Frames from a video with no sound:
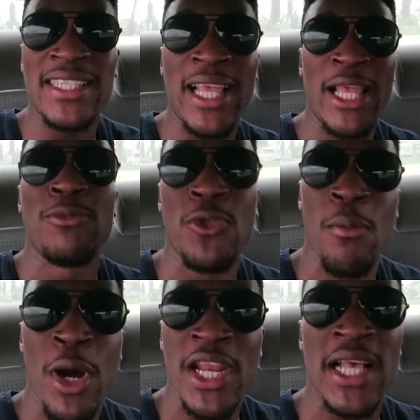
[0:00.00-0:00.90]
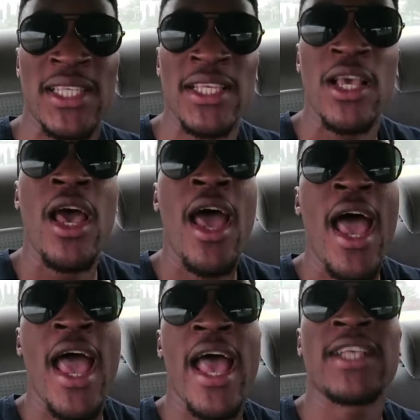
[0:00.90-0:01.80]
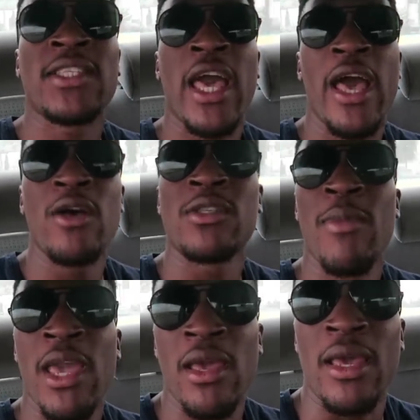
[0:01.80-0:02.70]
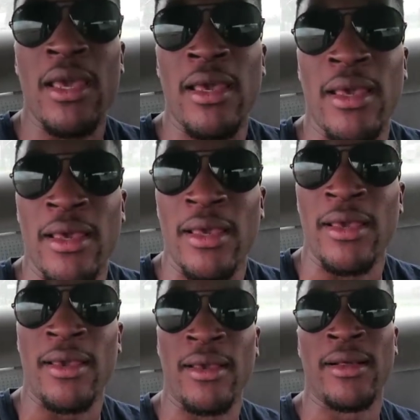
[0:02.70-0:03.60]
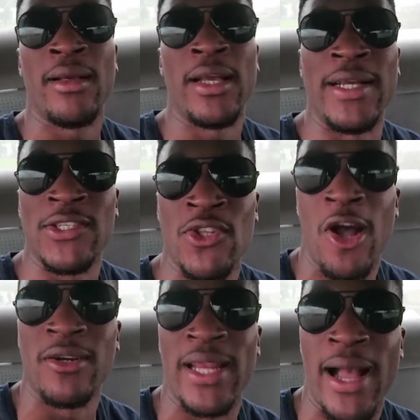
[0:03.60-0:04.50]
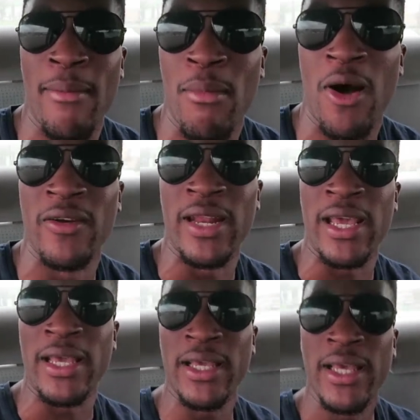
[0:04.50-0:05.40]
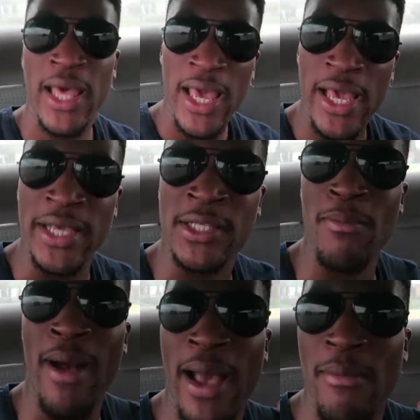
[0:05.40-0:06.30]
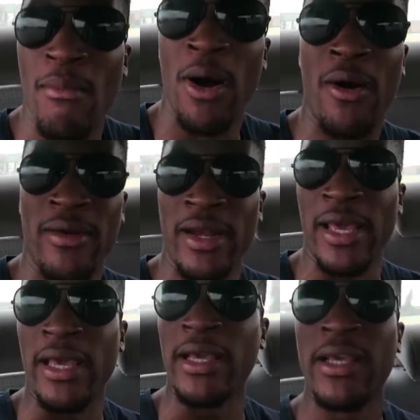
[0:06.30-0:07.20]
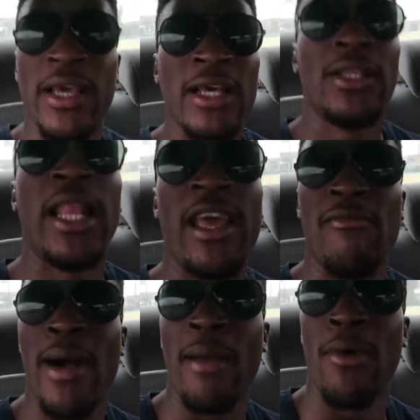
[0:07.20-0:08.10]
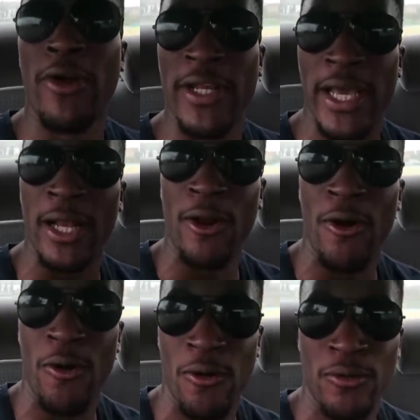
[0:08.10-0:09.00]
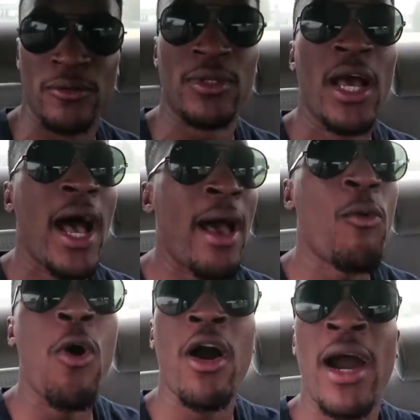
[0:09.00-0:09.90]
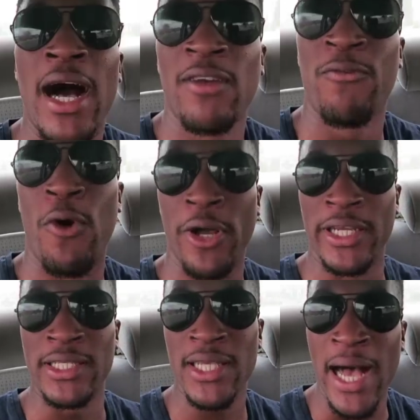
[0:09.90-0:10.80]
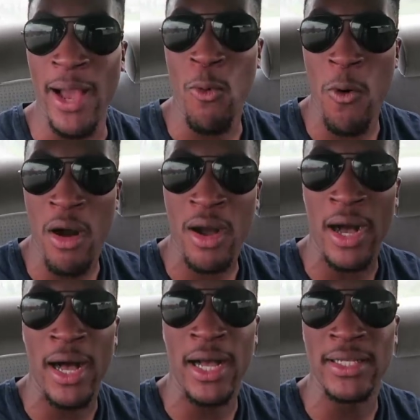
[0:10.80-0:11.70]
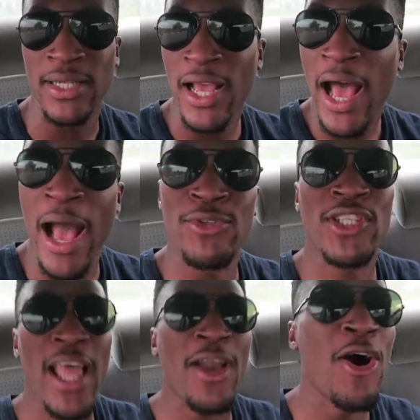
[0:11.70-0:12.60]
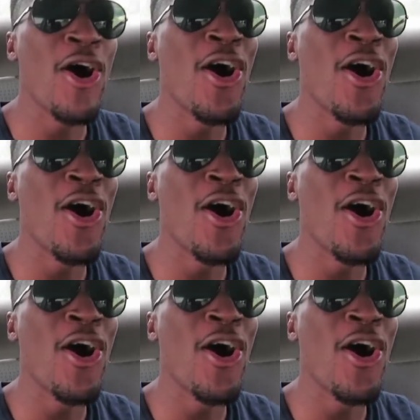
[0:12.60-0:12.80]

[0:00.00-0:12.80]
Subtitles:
lays claim to the money and says, excuse me, it's not their money, it's my money, leave my money alone, I work hard for it, I work hard. I'm just like,